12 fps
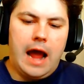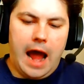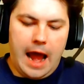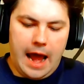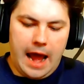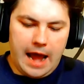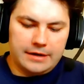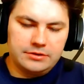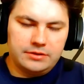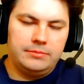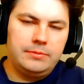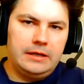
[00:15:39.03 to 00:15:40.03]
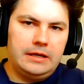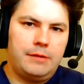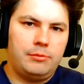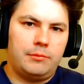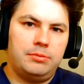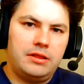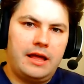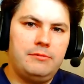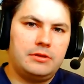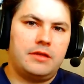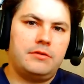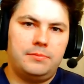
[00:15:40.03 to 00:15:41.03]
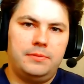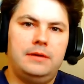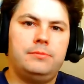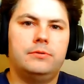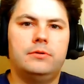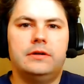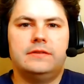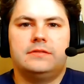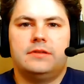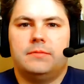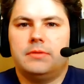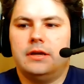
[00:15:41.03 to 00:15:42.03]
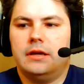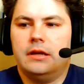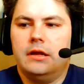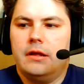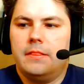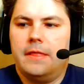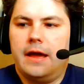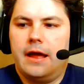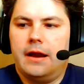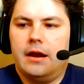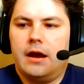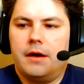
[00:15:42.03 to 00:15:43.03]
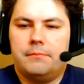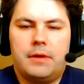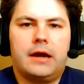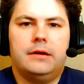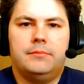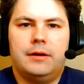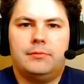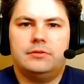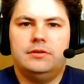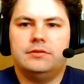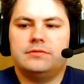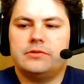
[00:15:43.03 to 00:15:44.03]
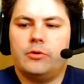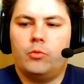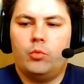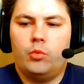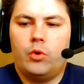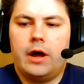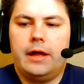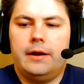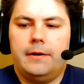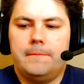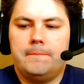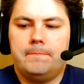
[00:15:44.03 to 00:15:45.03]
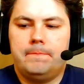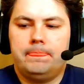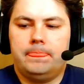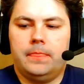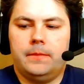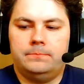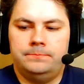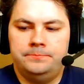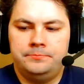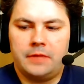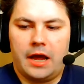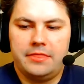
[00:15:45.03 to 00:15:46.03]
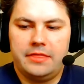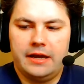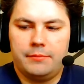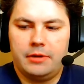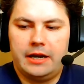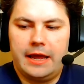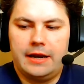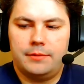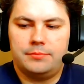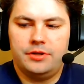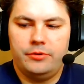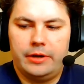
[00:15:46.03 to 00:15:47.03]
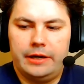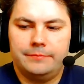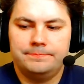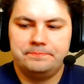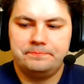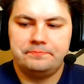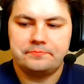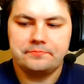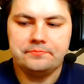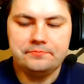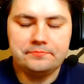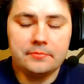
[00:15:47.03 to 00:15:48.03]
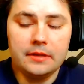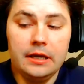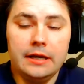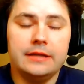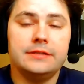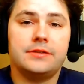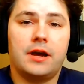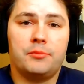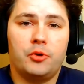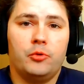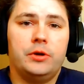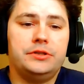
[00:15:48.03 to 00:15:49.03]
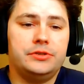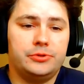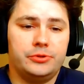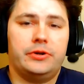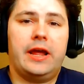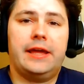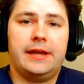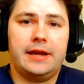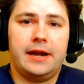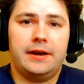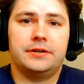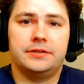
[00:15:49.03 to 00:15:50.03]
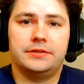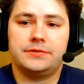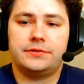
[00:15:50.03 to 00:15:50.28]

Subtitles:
actually being able to play with other people is something that I'm not going to be able to do. So what I think I'm going to end up doing is I'm going to create characters,